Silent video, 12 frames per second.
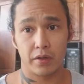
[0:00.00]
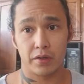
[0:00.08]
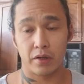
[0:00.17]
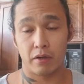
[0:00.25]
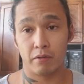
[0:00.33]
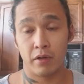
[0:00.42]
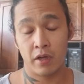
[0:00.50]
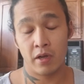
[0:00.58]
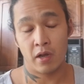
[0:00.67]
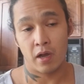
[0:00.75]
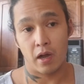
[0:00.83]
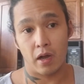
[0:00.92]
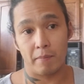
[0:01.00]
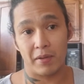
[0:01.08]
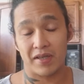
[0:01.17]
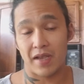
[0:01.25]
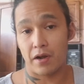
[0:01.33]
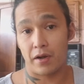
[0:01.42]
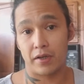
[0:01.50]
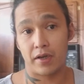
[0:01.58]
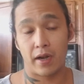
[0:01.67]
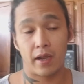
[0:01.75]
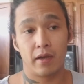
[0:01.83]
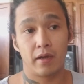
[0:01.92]
So um, it's Saturday
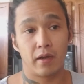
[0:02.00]
today.